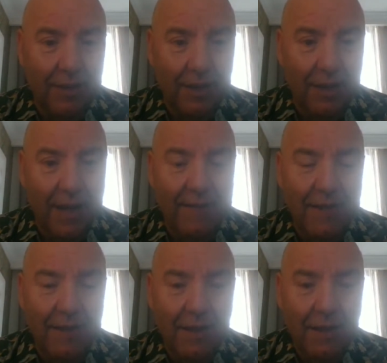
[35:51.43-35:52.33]

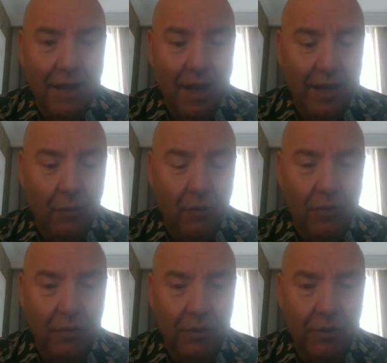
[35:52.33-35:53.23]
Aladdin, I
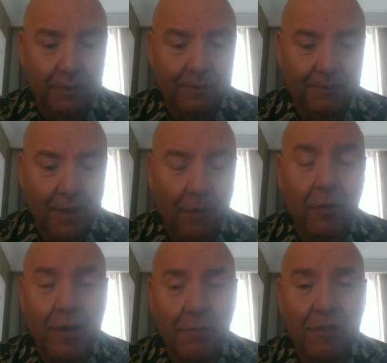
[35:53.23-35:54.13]
work in
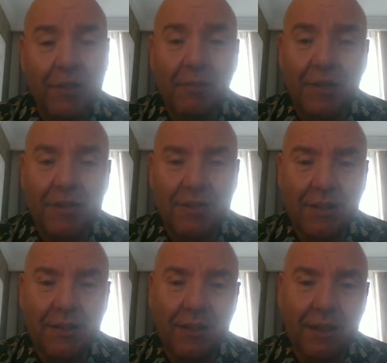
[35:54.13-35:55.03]
Beauty and the Beast
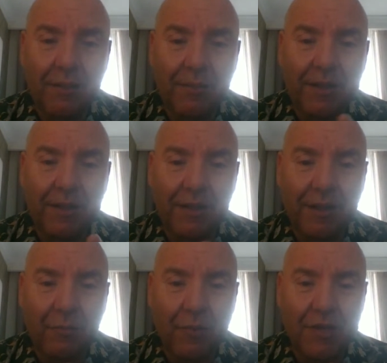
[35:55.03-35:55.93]
a little bit
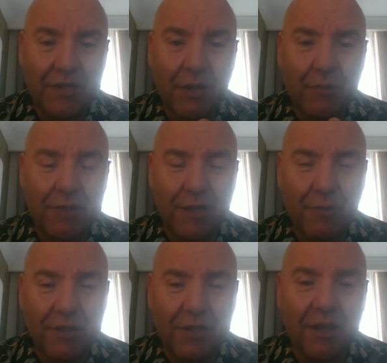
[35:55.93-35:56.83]
in one sequence that
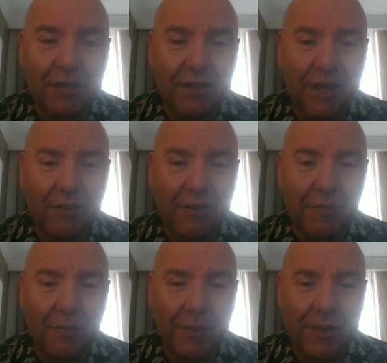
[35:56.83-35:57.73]
was cut out of
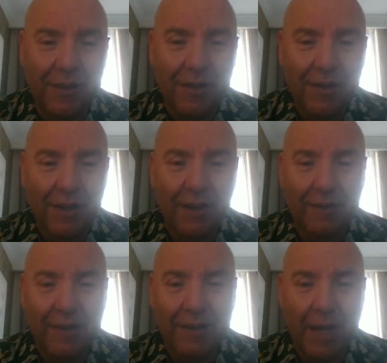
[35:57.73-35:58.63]
the movie
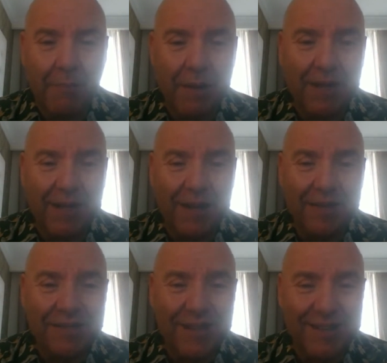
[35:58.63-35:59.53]
and then came back 9
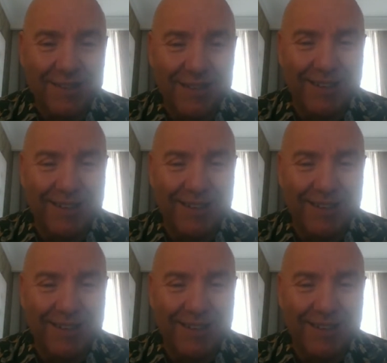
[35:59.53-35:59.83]
years later.